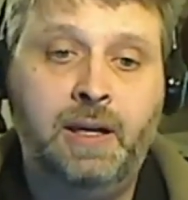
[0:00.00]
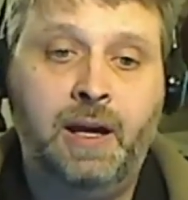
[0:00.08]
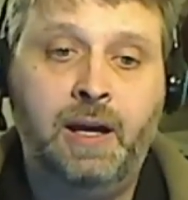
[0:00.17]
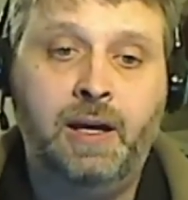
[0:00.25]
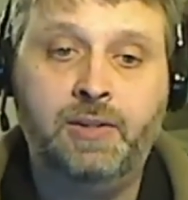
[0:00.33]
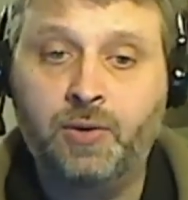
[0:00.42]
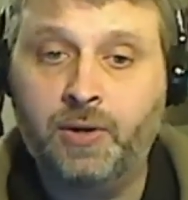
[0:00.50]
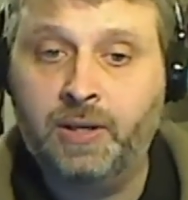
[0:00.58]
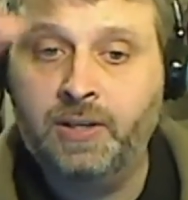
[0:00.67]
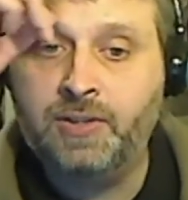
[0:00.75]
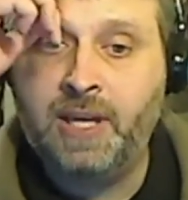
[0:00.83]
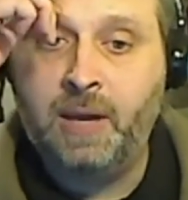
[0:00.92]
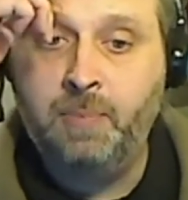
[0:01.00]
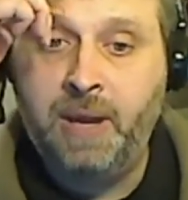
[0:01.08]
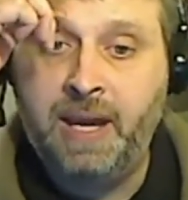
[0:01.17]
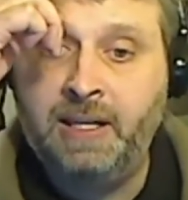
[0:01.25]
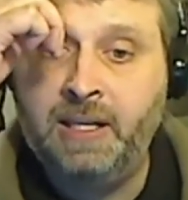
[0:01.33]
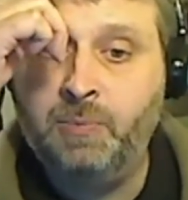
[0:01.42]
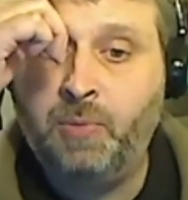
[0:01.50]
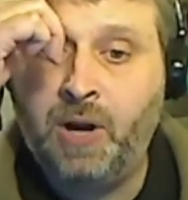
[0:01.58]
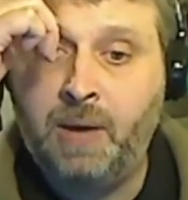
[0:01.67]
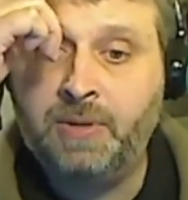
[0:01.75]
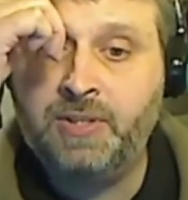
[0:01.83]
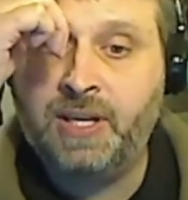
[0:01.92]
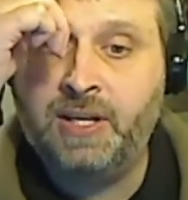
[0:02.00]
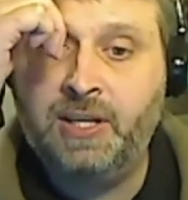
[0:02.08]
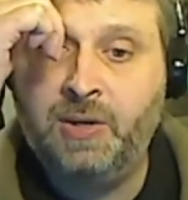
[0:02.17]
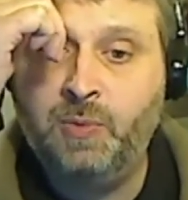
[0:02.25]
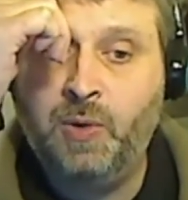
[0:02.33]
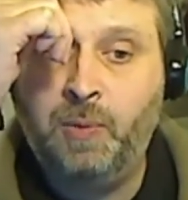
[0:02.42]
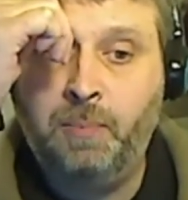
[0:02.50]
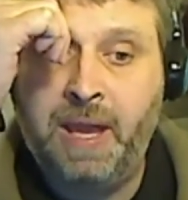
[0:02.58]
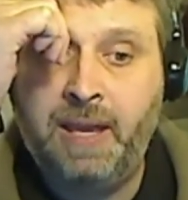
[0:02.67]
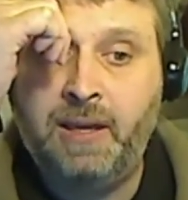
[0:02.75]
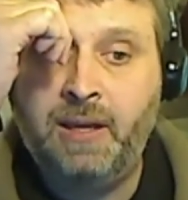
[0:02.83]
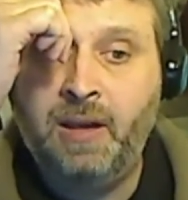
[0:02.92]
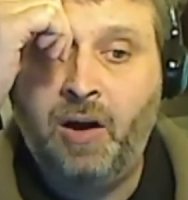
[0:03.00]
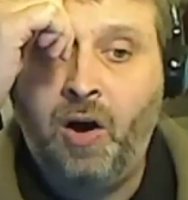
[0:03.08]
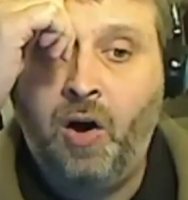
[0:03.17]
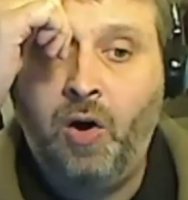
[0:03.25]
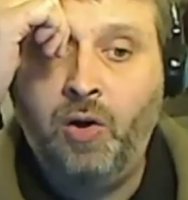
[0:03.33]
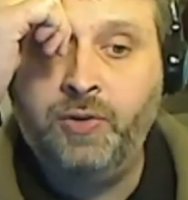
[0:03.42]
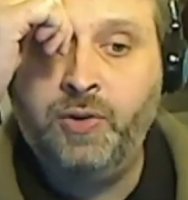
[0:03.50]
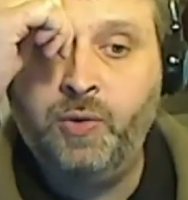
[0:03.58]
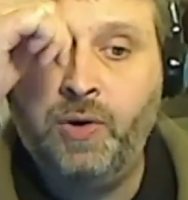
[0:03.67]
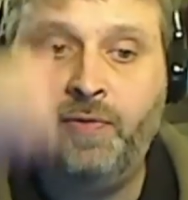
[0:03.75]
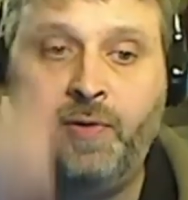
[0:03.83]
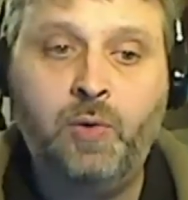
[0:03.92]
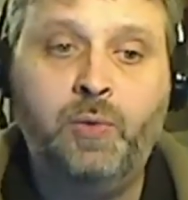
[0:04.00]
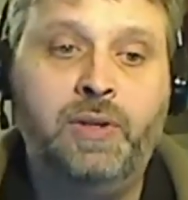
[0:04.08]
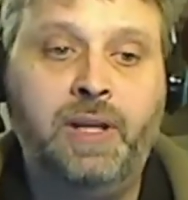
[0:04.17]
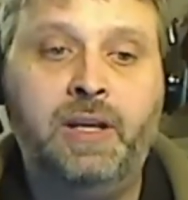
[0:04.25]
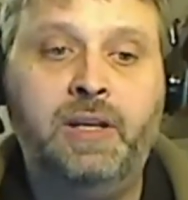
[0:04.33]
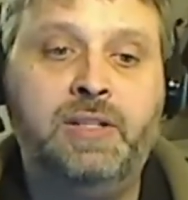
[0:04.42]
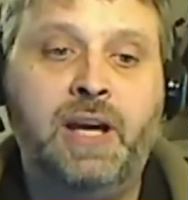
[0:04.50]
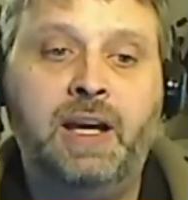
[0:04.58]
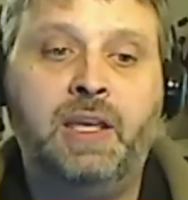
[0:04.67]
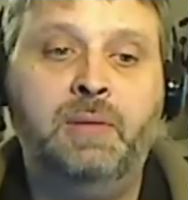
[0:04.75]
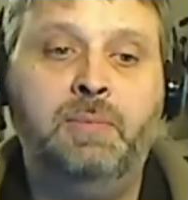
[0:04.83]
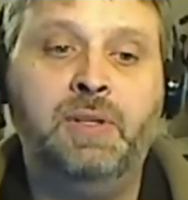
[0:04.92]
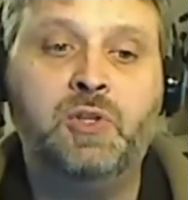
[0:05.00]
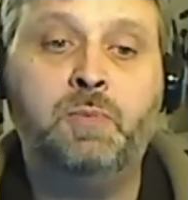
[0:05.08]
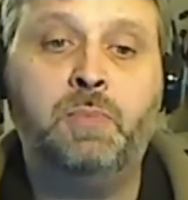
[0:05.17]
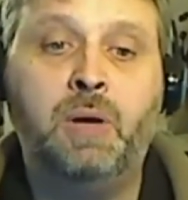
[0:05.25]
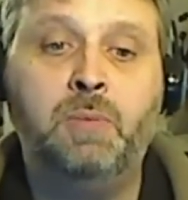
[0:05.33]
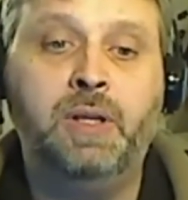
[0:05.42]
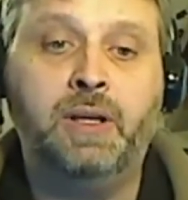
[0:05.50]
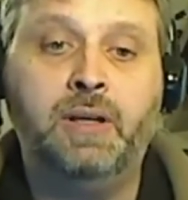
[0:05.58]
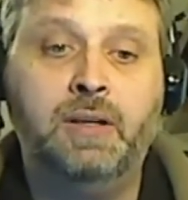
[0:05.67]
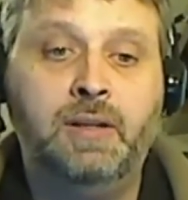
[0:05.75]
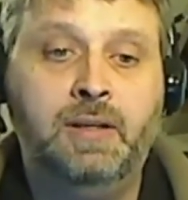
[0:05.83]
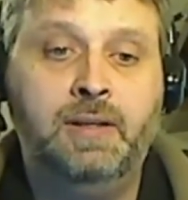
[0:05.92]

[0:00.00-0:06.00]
Uh, during his campaign, he promised that he will make all UFO related documents public.